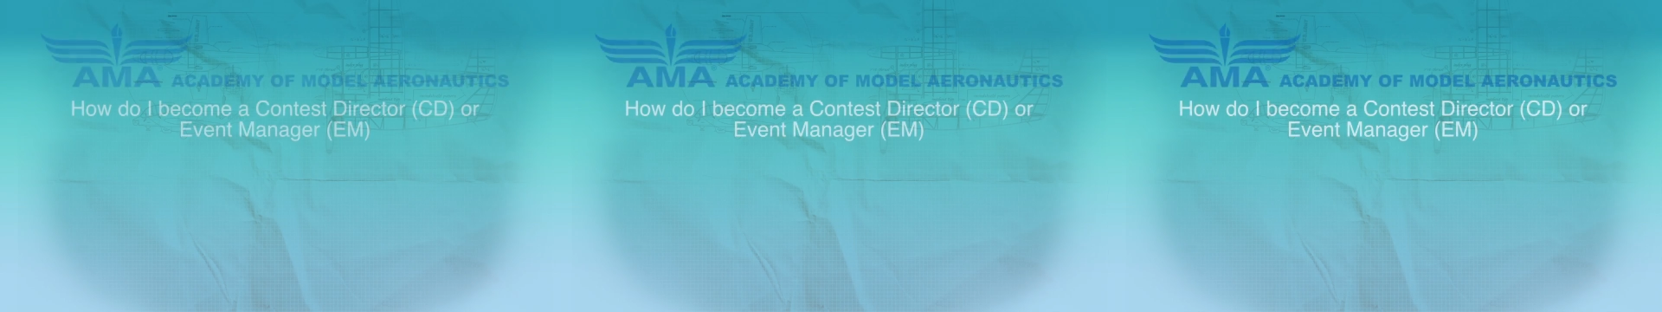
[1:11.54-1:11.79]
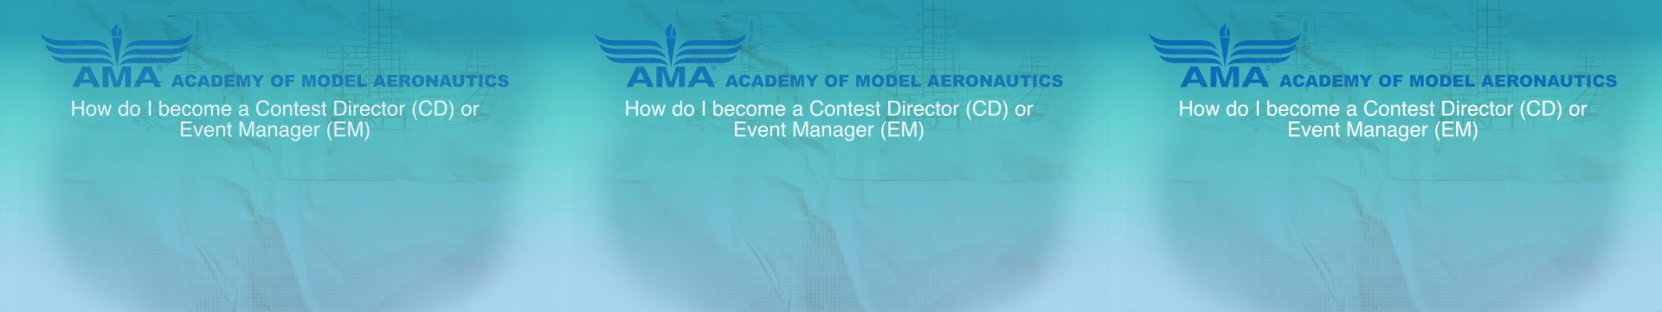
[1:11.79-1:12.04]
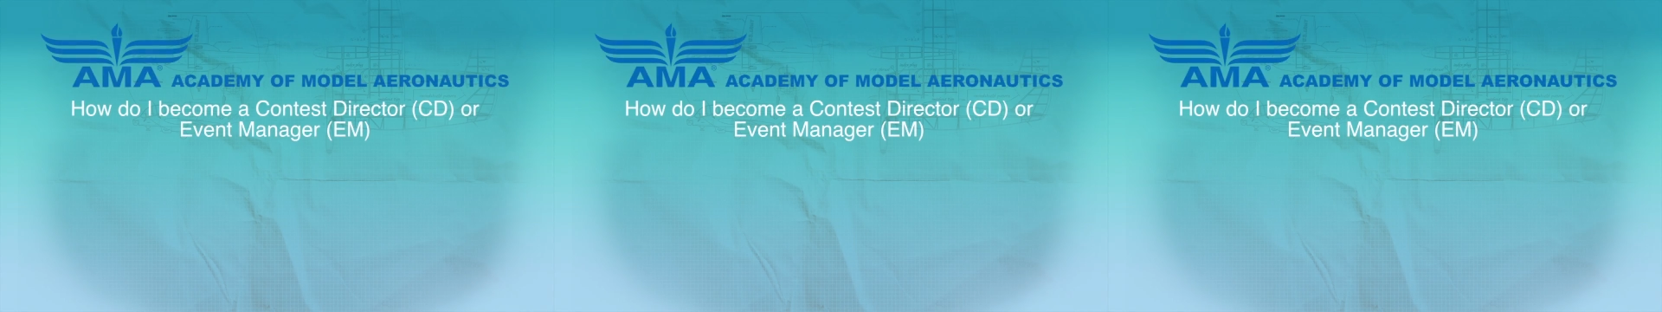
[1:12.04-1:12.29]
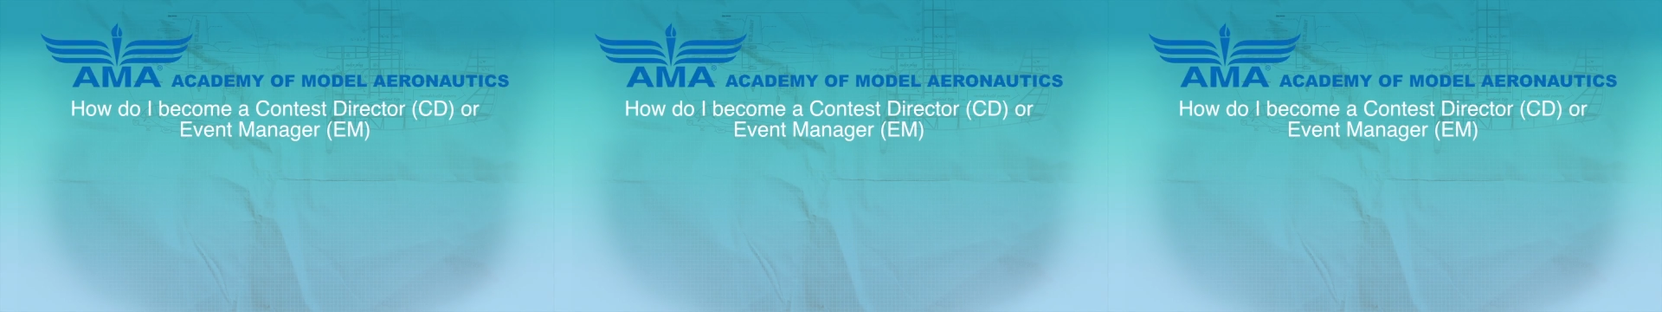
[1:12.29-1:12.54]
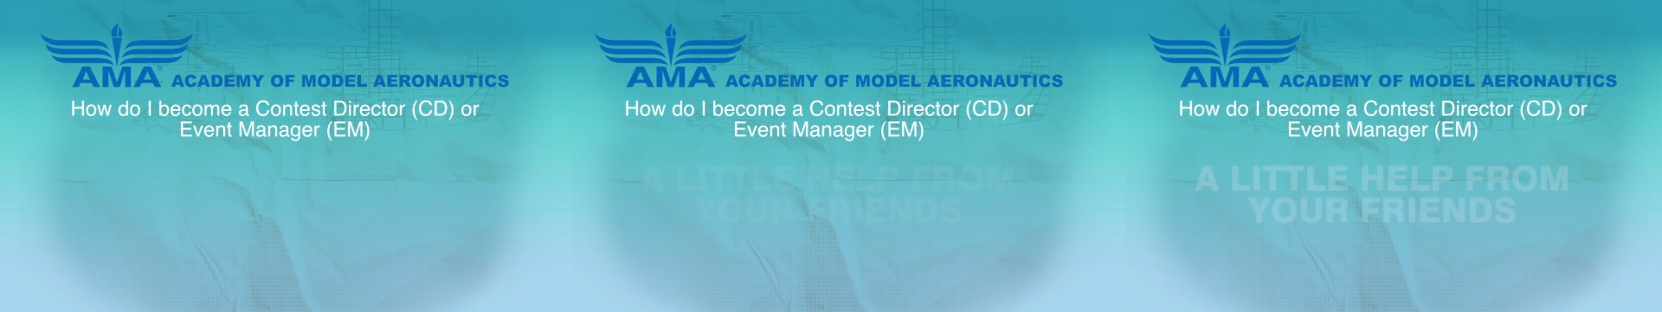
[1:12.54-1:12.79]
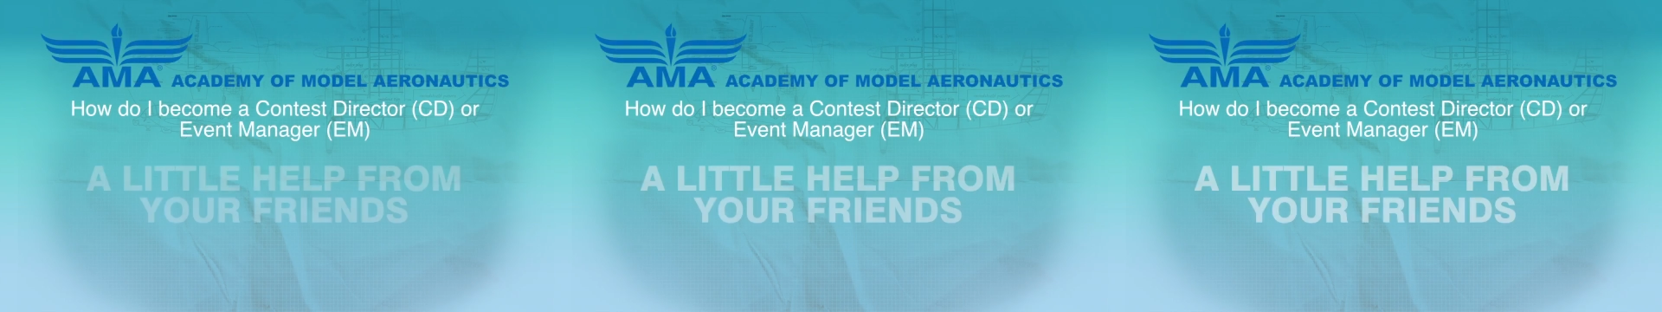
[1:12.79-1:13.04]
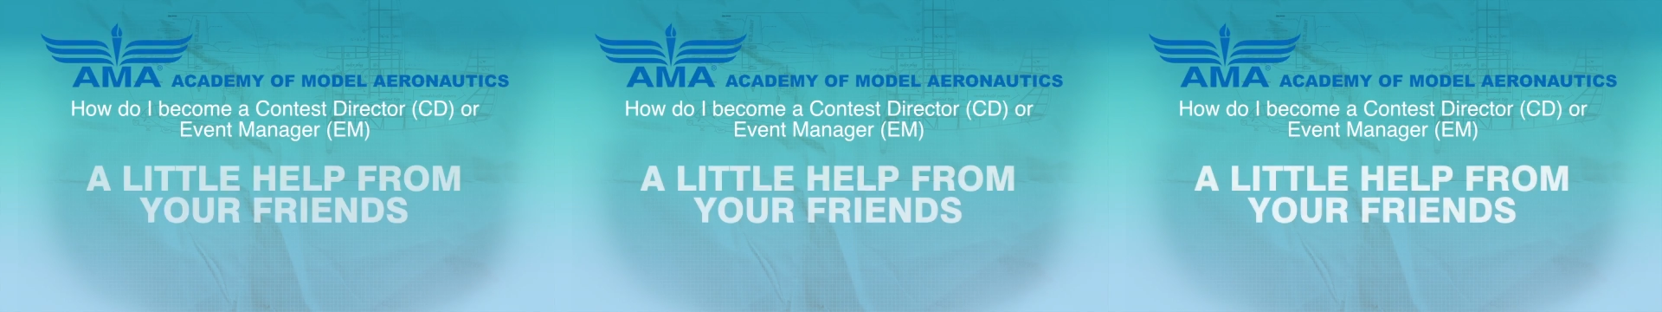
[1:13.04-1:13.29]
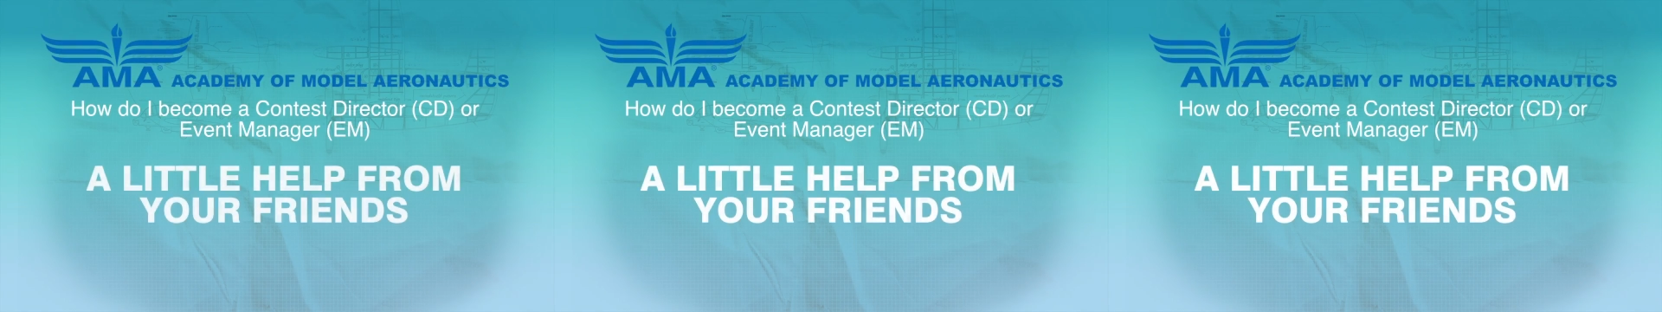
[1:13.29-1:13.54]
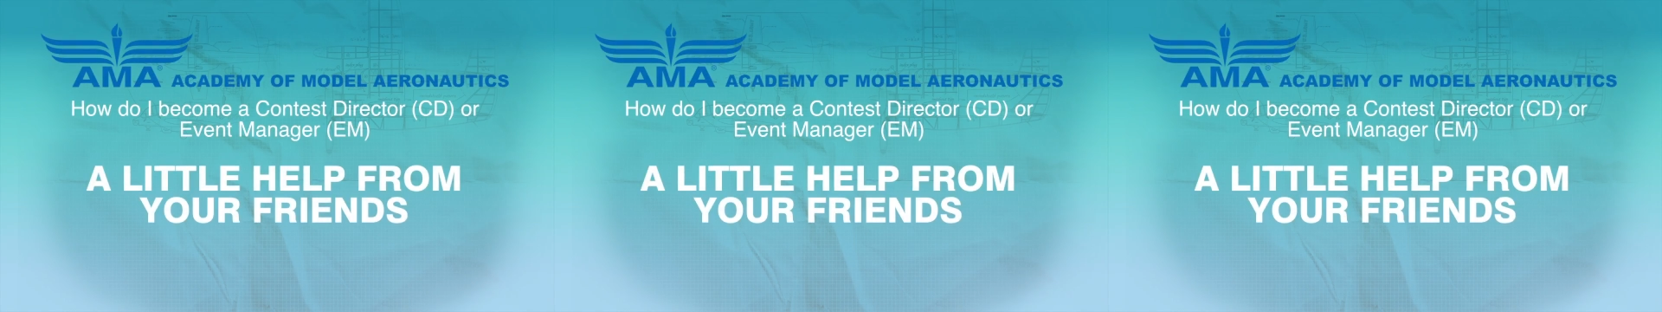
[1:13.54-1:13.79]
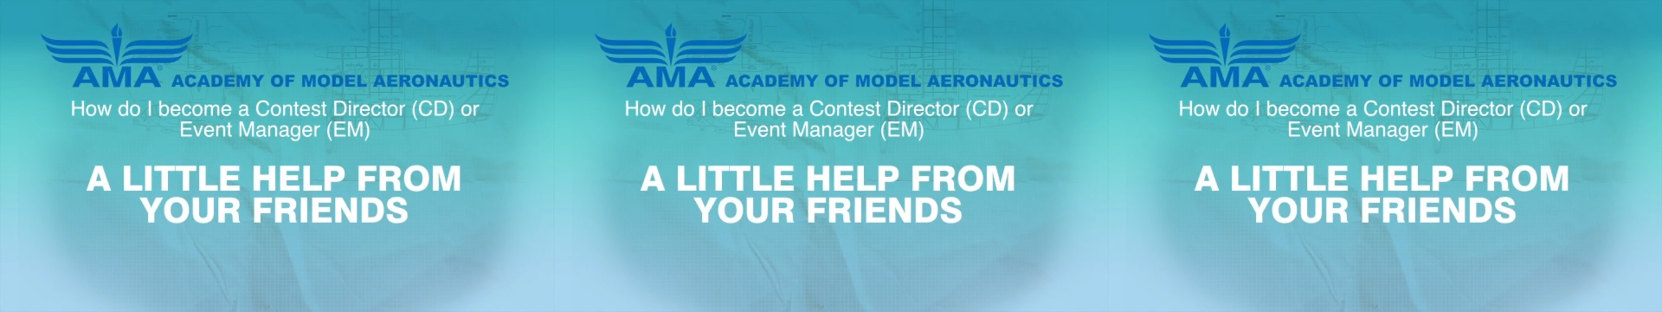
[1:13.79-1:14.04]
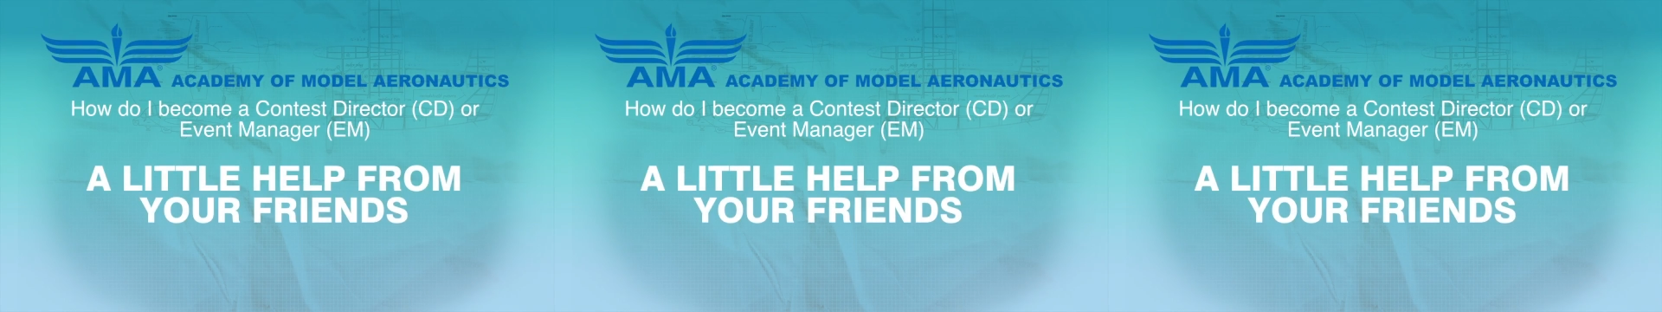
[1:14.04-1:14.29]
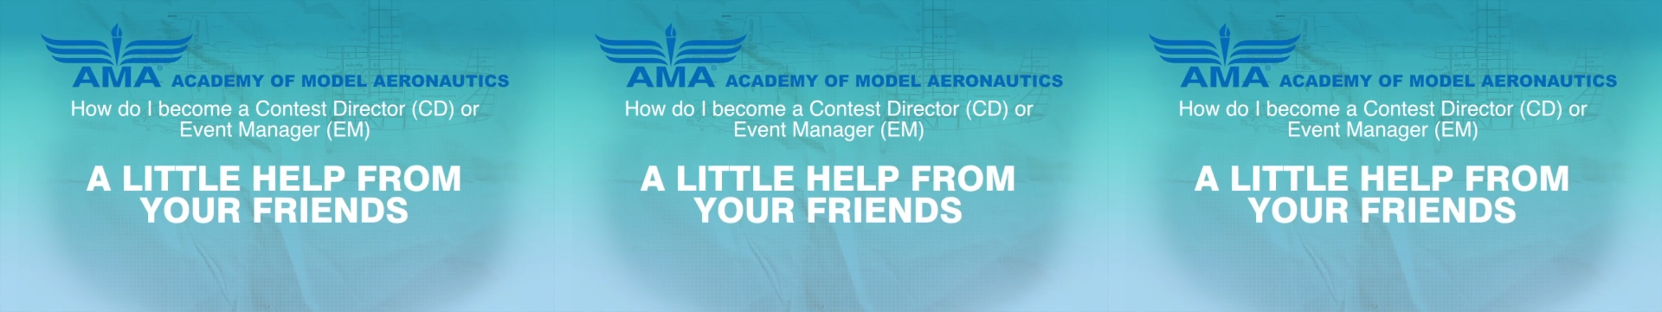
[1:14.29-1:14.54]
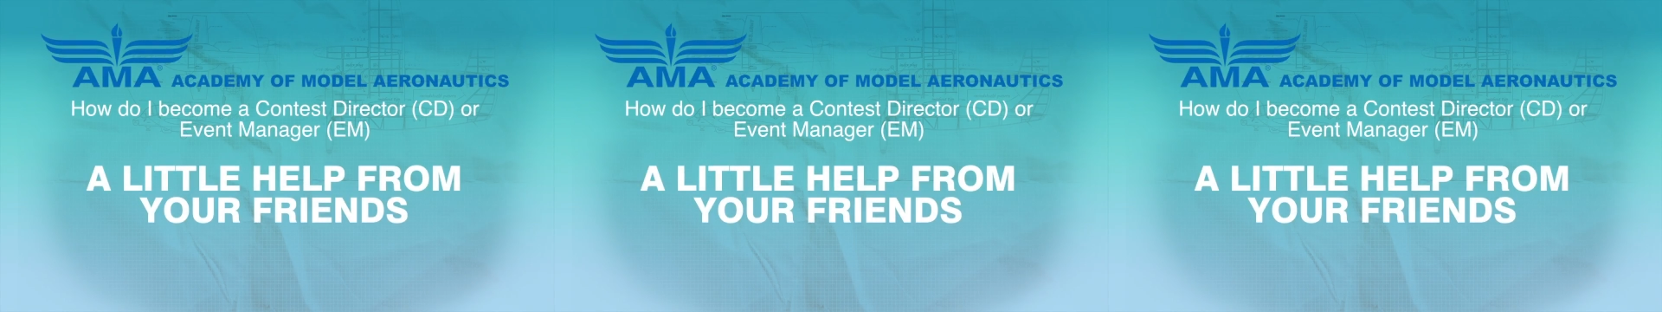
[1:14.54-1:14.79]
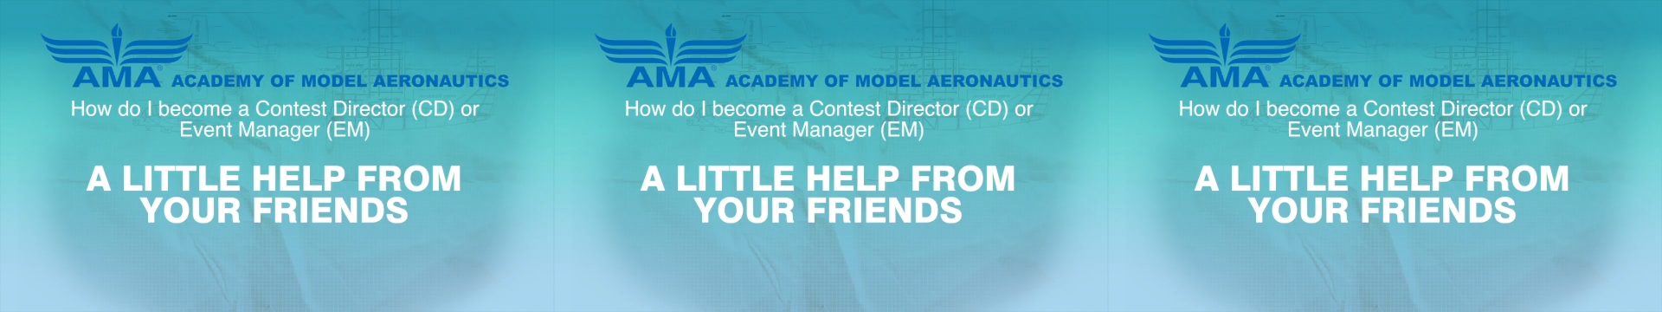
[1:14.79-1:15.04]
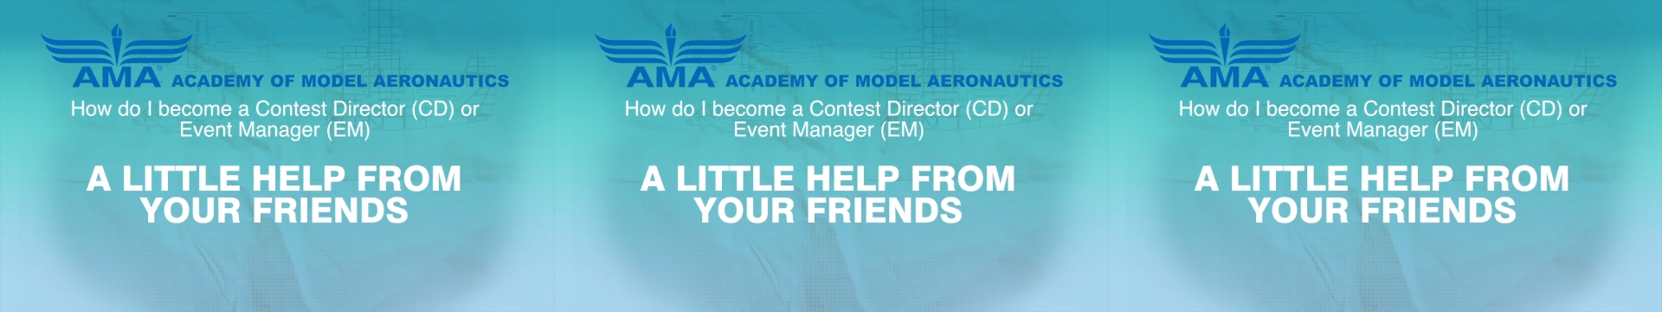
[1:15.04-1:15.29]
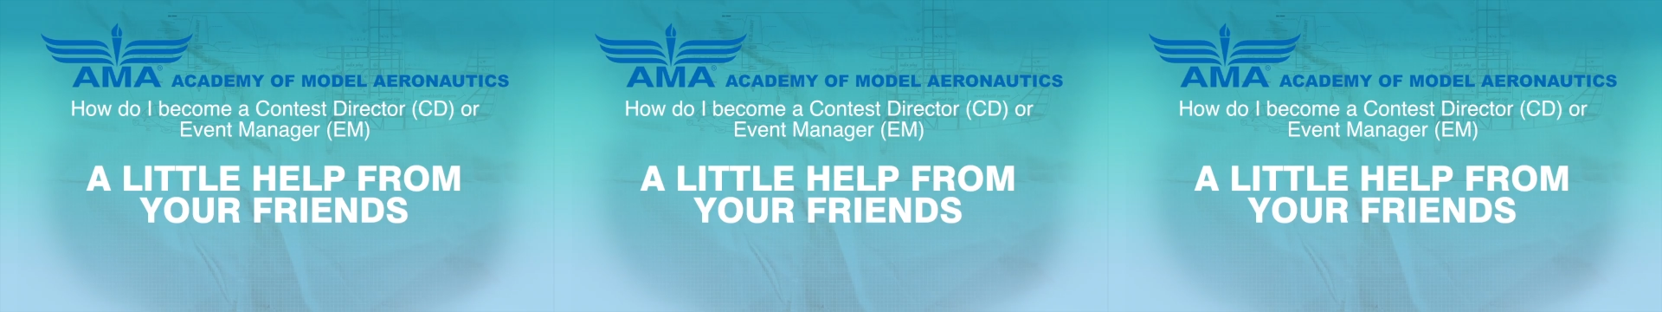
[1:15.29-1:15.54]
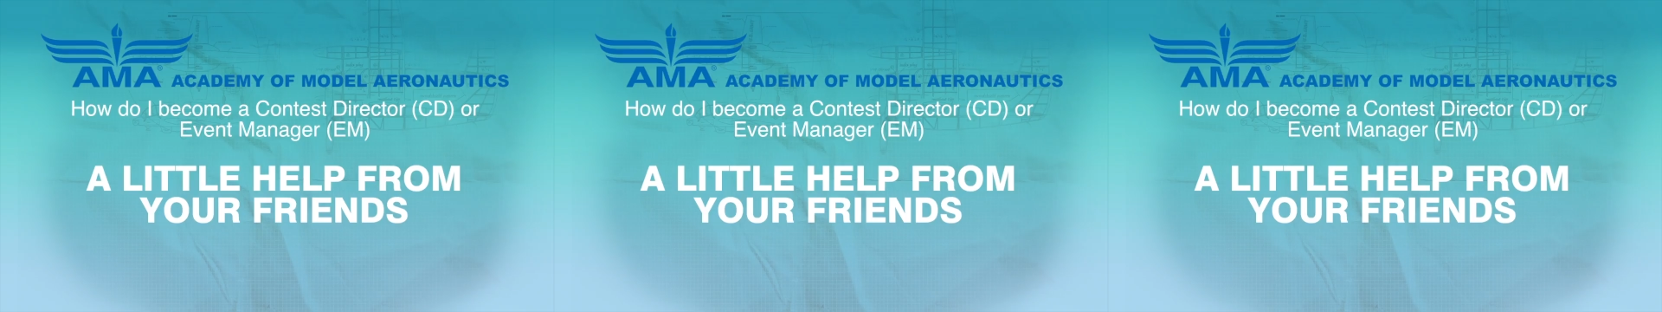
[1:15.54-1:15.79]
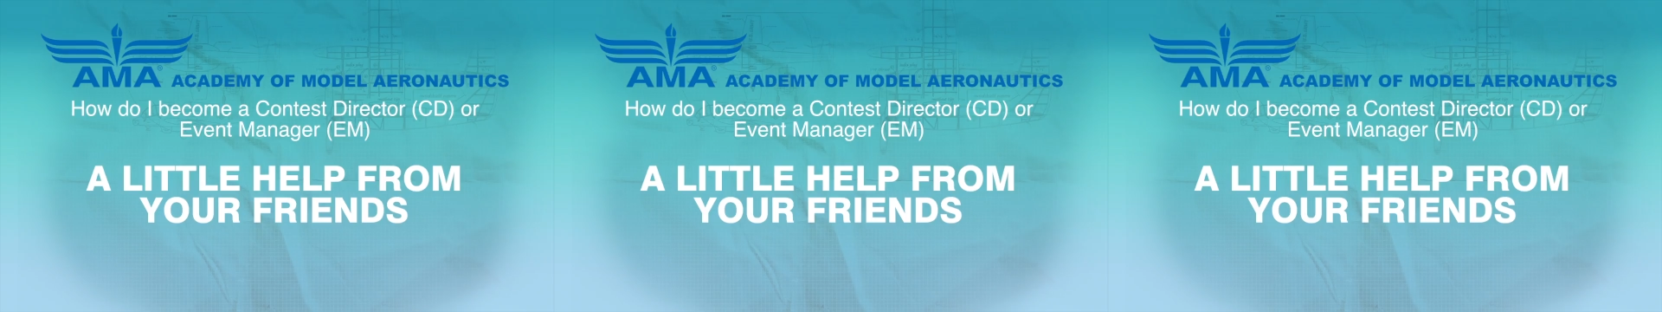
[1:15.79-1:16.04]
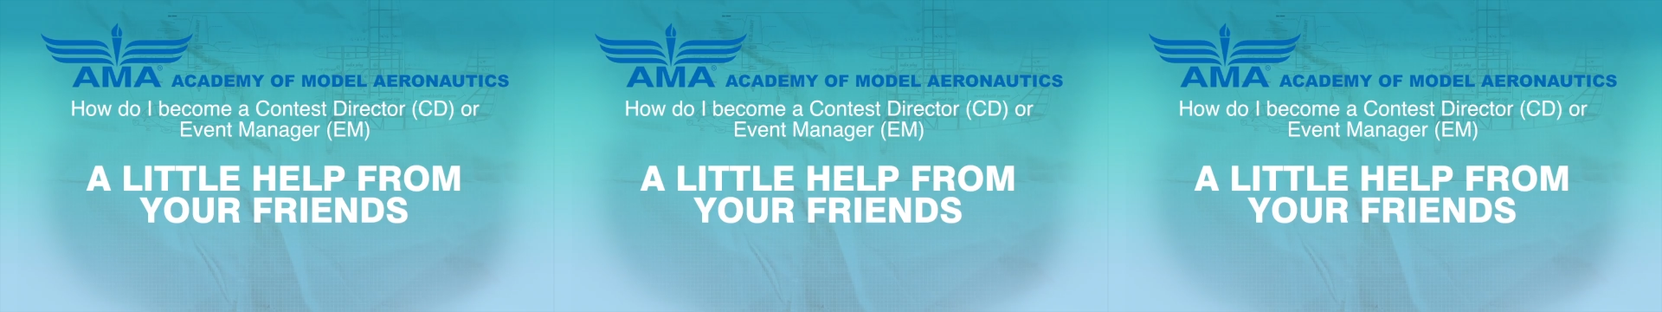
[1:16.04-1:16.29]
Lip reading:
(no speaker visible)